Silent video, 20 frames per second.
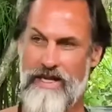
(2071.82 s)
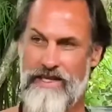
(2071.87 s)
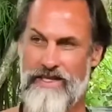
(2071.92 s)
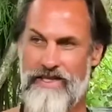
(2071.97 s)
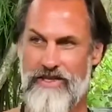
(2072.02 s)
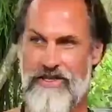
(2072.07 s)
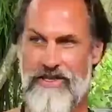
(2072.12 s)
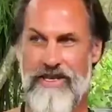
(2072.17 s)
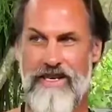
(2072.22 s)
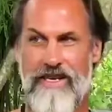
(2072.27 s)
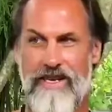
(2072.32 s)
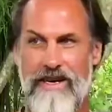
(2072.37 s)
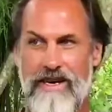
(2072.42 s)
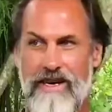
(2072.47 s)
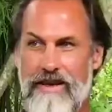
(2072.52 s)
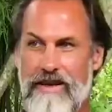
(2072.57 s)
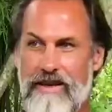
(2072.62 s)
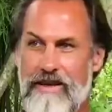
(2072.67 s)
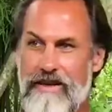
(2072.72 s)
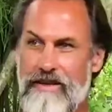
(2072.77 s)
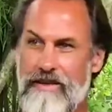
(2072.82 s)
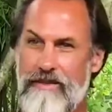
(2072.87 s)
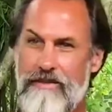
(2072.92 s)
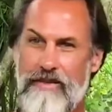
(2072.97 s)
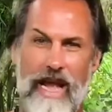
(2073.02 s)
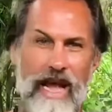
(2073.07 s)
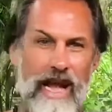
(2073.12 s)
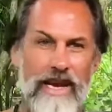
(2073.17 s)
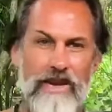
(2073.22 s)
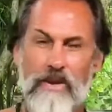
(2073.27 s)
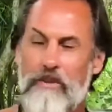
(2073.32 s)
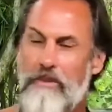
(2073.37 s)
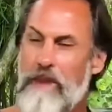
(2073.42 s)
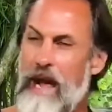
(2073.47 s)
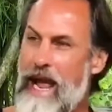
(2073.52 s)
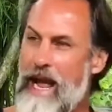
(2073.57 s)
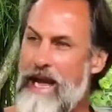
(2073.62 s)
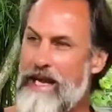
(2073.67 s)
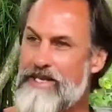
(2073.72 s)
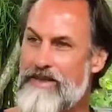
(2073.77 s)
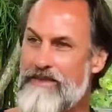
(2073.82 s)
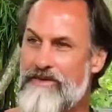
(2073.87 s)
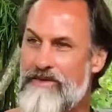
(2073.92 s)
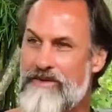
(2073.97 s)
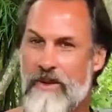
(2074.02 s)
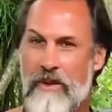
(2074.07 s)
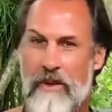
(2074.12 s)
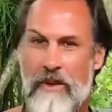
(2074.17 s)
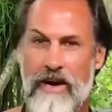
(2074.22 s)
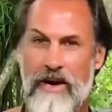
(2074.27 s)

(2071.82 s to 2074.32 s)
engineer, but I had no passion for it.